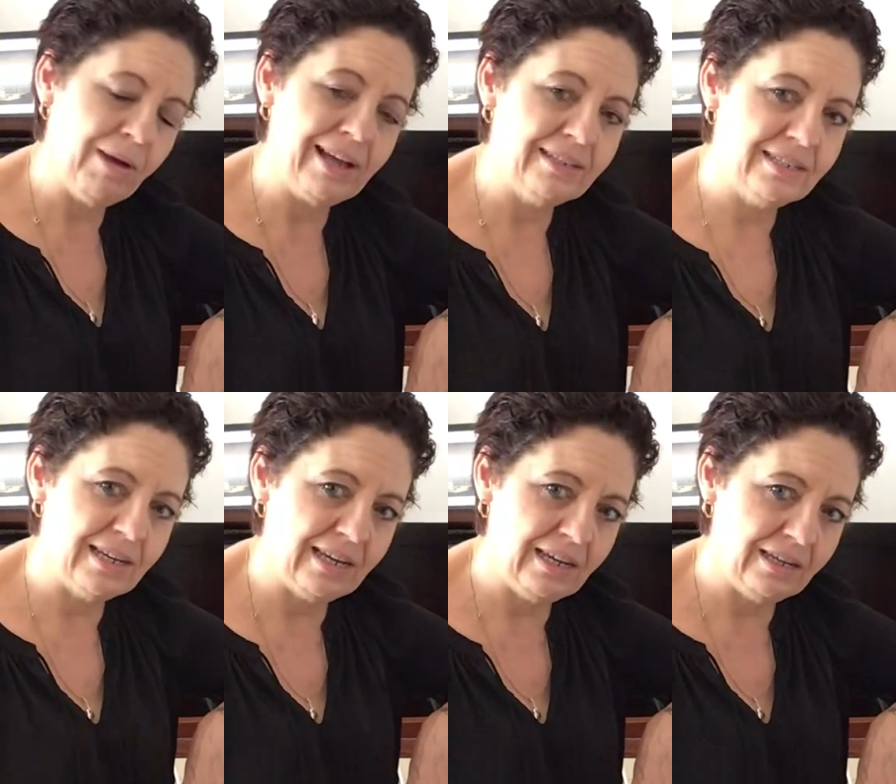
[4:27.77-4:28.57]
our D
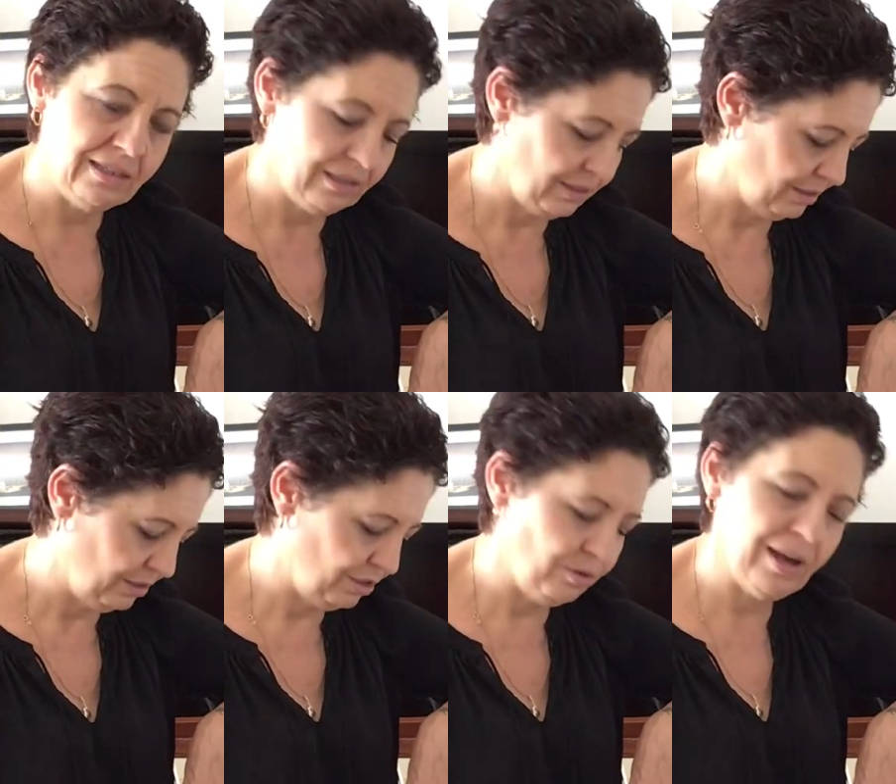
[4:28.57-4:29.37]

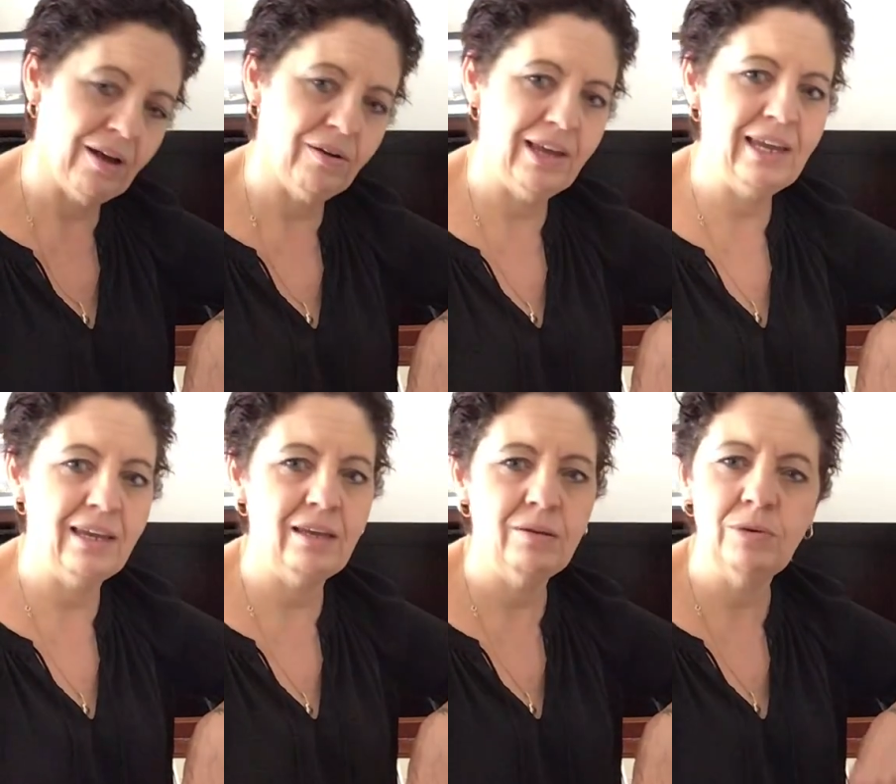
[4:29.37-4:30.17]
to our E,
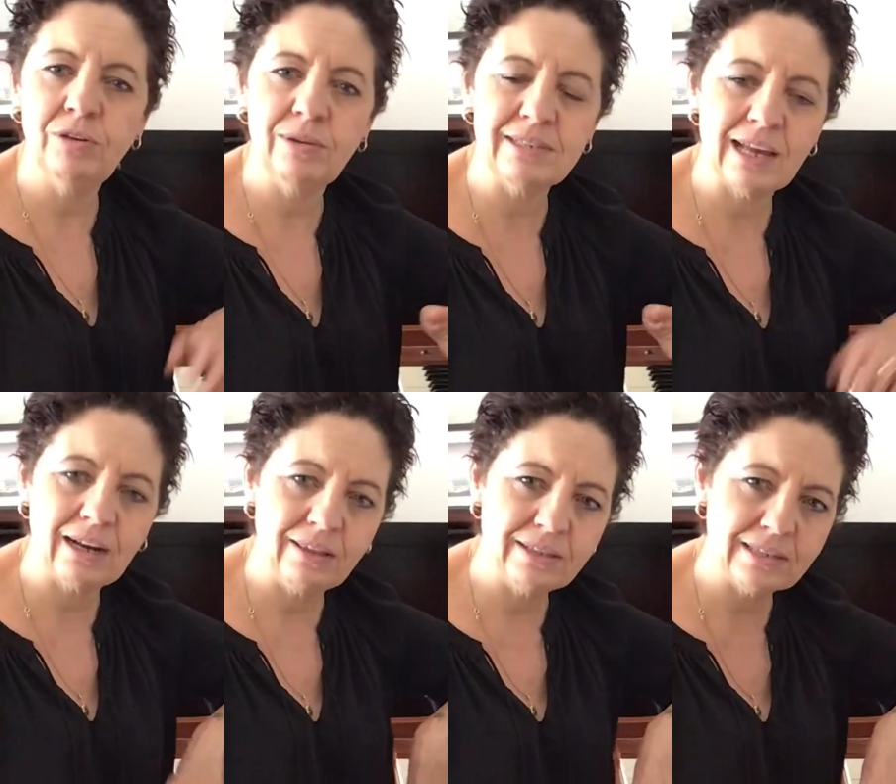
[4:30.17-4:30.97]
we do
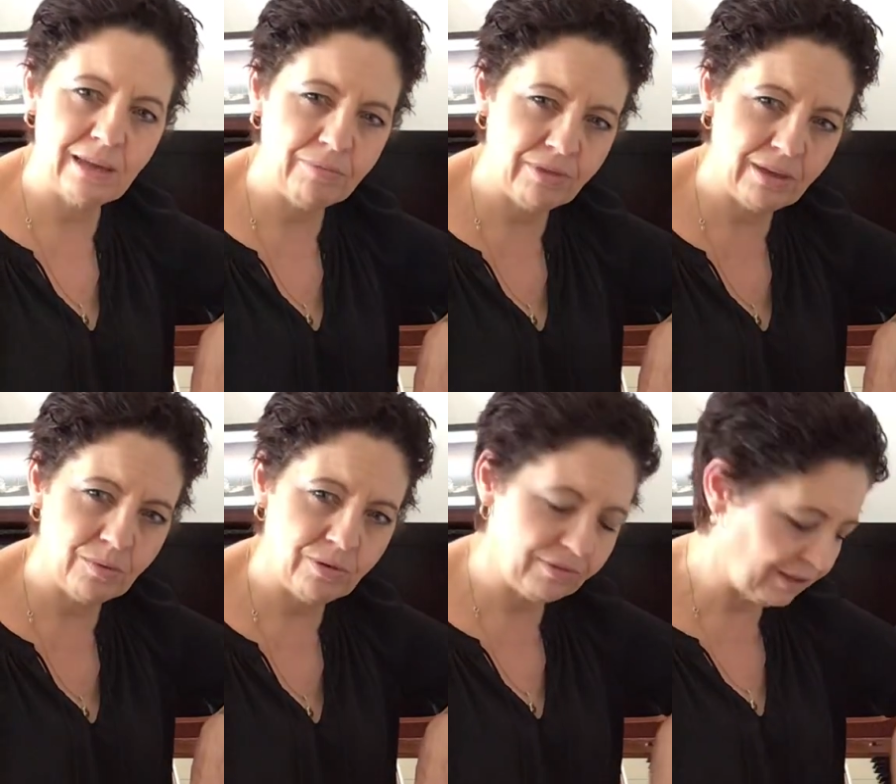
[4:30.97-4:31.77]
exactly the same thing.
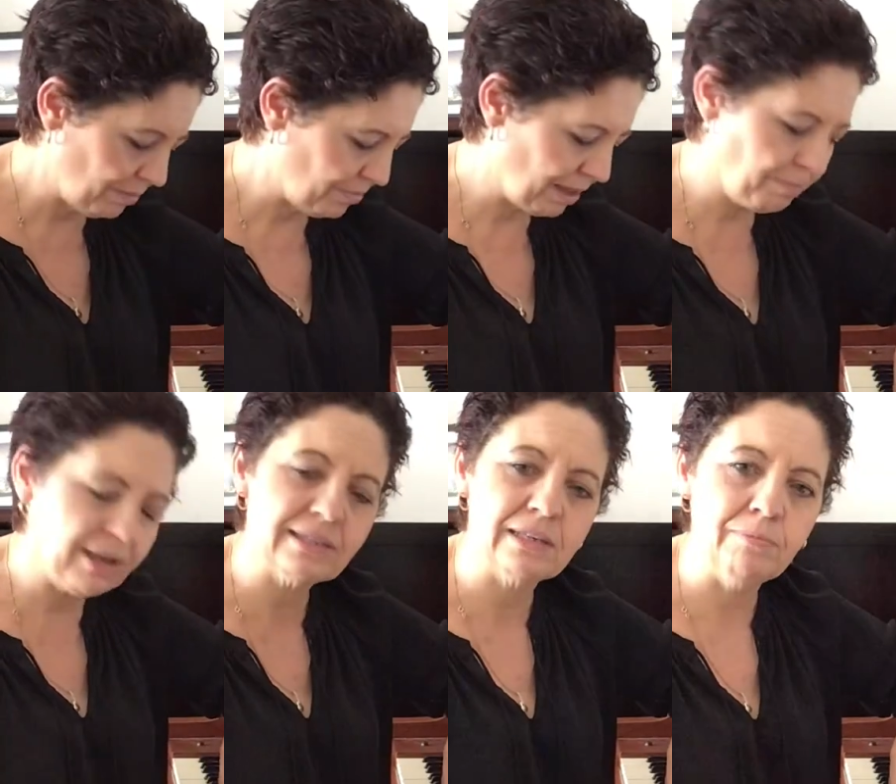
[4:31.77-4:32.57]
We've skipped that
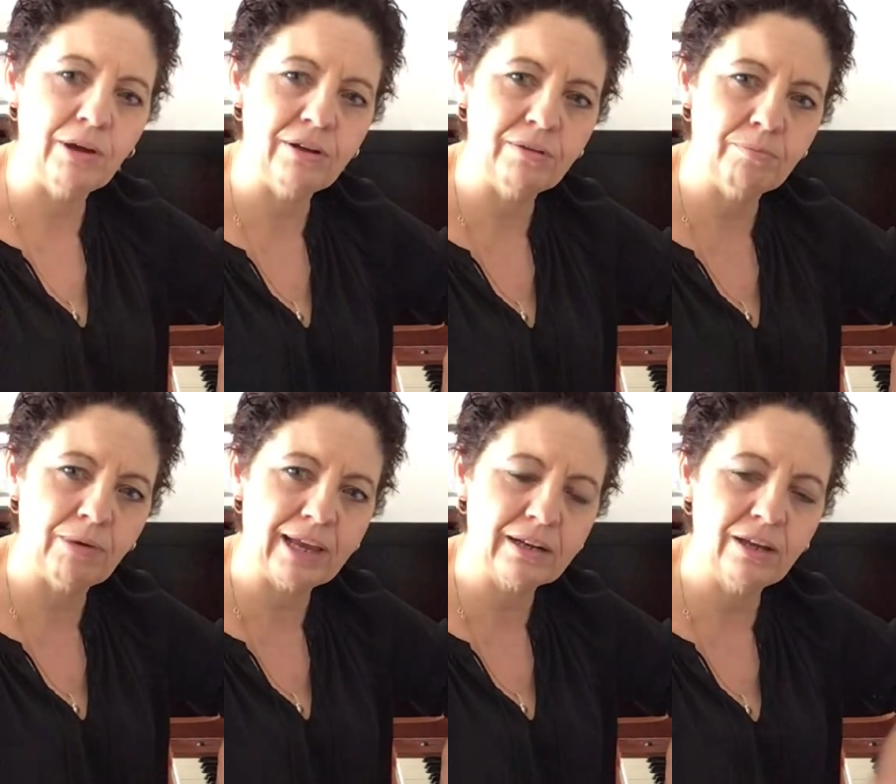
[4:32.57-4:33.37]
pesky
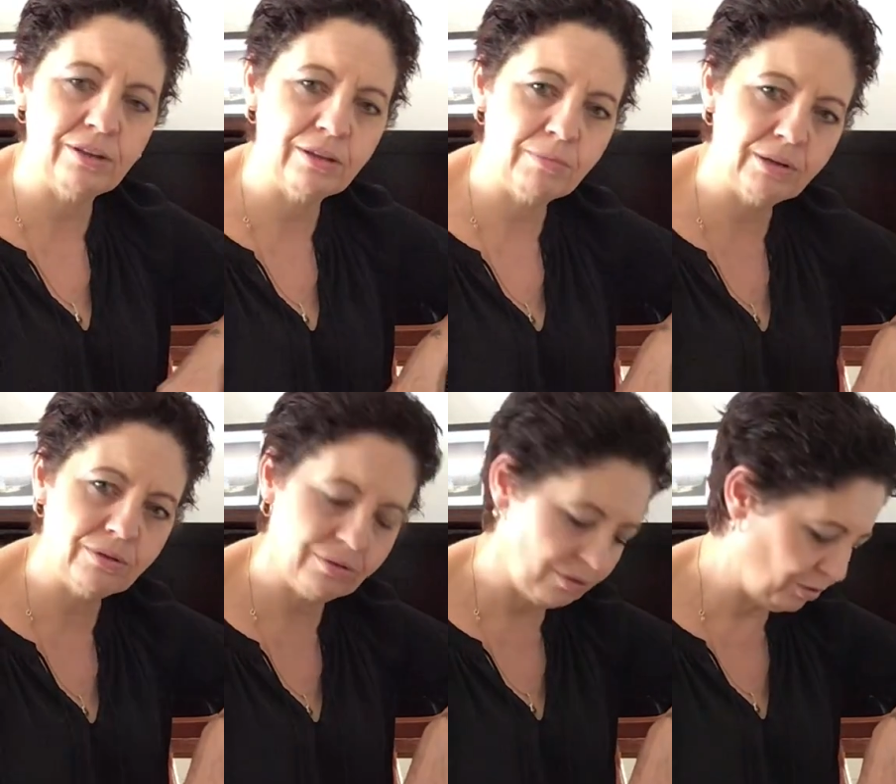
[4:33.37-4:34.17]
black note in the middle,
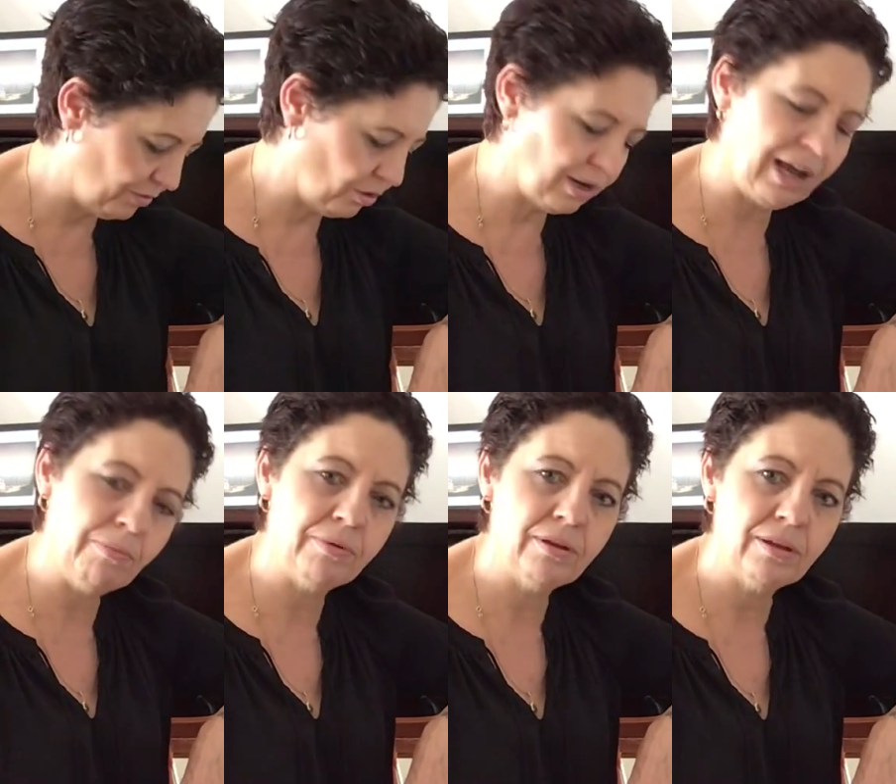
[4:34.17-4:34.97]
we've gone up
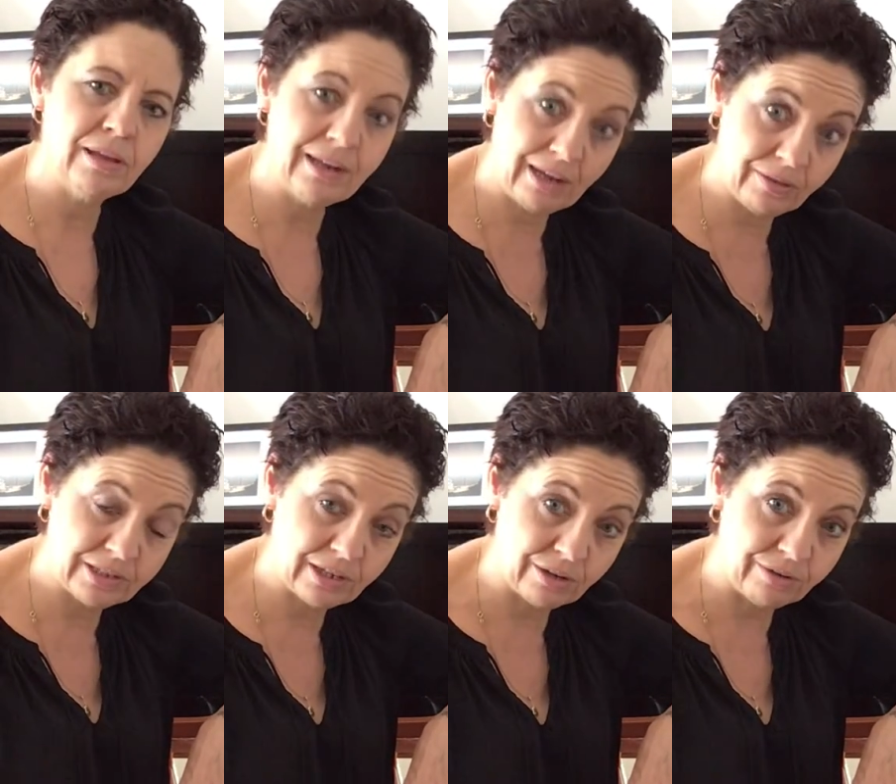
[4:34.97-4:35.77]
another
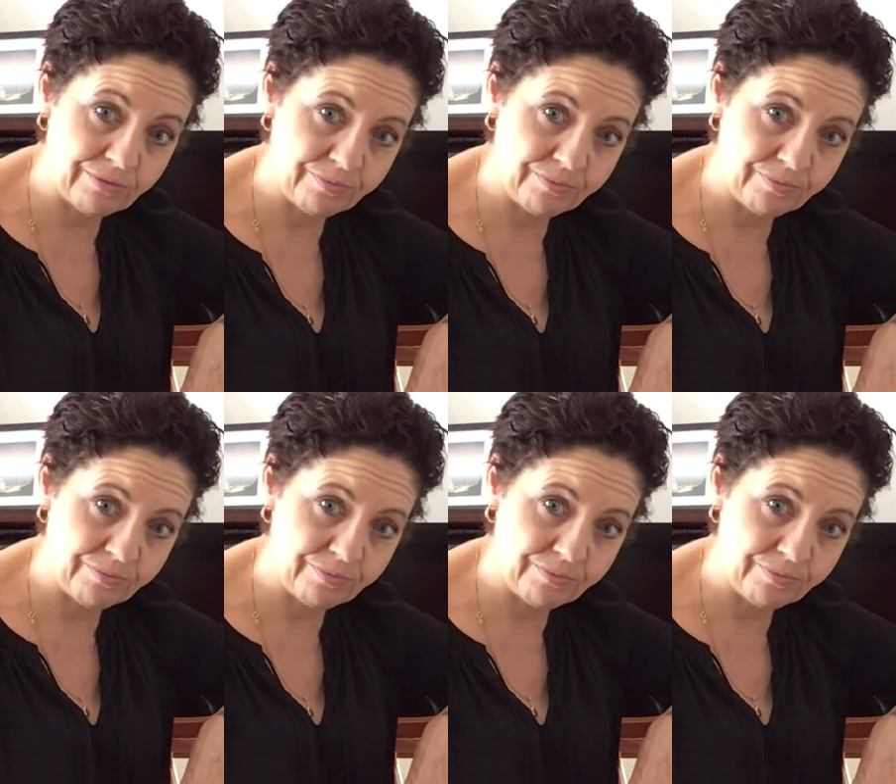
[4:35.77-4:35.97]
tone,